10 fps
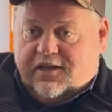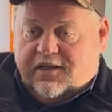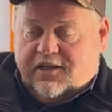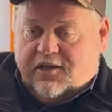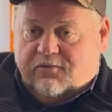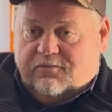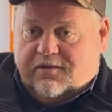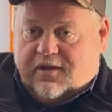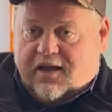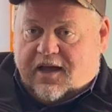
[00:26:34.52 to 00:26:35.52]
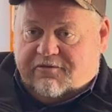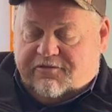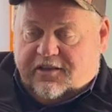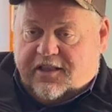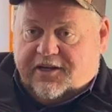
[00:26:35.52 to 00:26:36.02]
you know, I
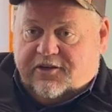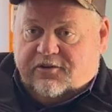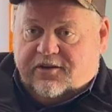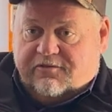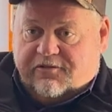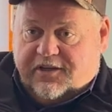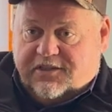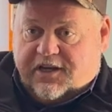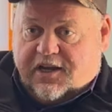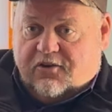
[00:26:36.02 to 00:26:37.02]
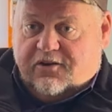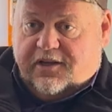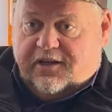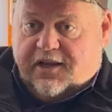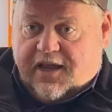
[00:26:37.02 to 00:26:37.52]
feel like doing a forensic
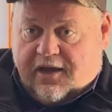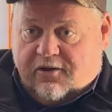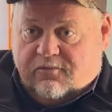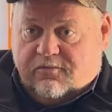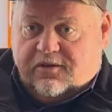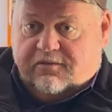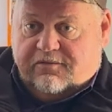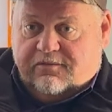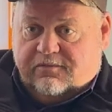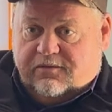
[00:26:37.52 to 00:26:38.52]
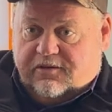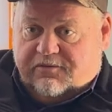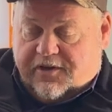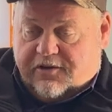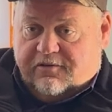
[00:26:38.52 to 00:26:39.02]
audit now with a
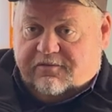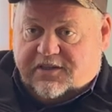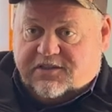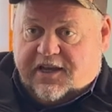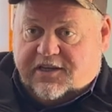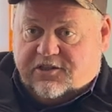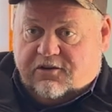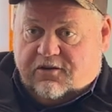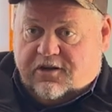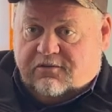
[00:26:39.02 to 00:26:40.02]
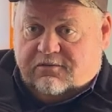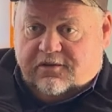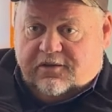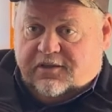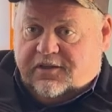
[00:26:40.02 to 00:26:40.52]
federal investigation going on.
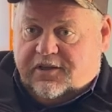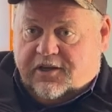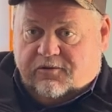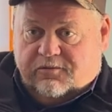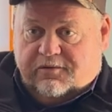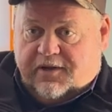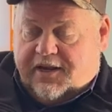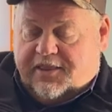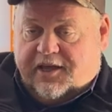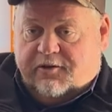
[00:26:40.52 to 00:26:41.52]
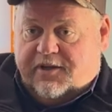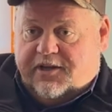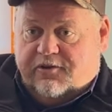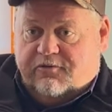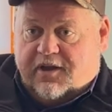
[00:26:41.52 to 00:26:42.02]
You know, anything we
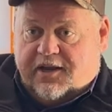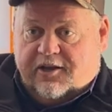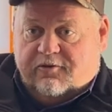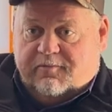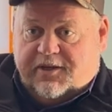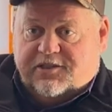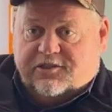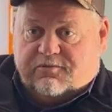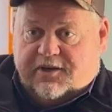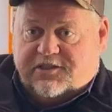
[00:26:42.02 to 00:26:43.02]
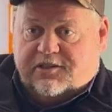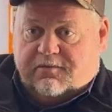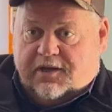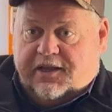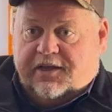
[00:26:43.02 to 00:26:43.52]
do right now would be just wasted
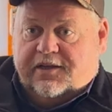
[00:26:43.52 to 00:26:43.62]
money.